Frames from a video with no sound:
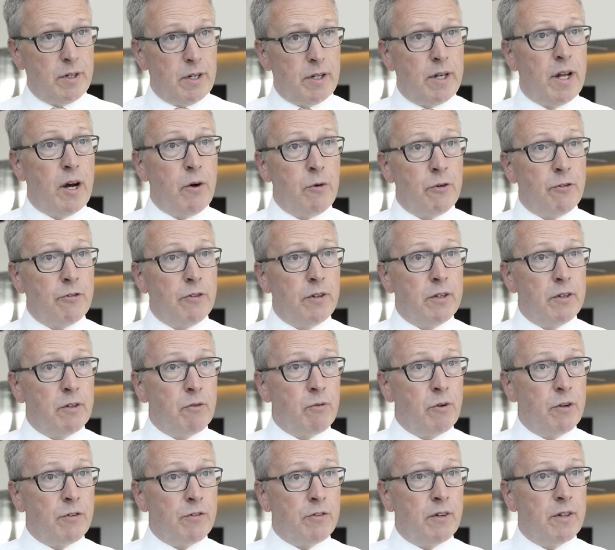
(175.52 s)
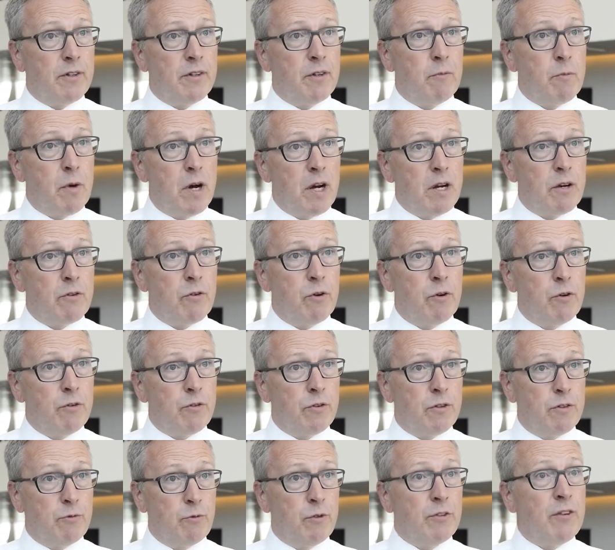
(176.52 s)
Now we're seeing the risk that demand
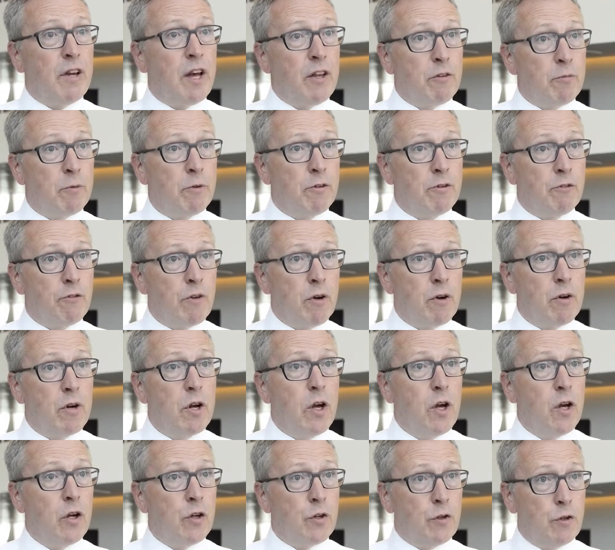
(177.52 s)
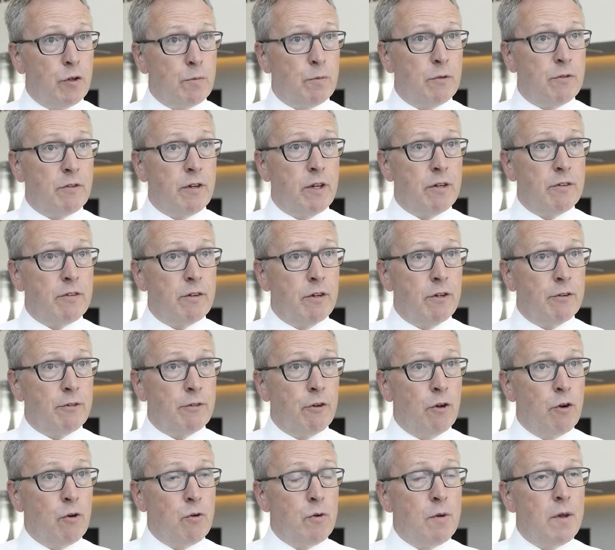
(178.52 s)
growth, which has been strong, could potentially
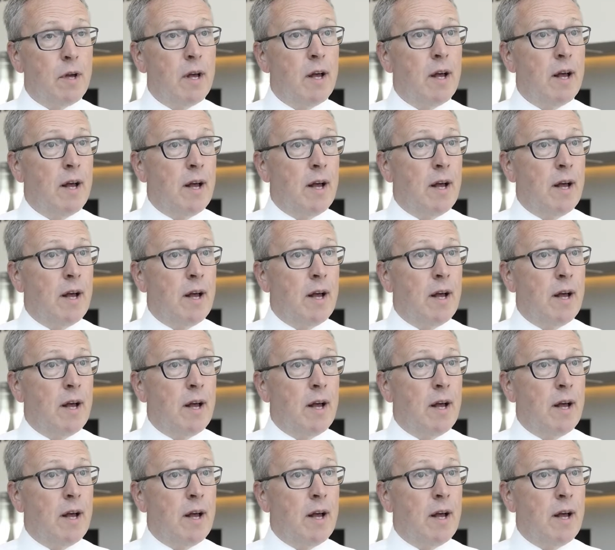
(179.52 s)
slow.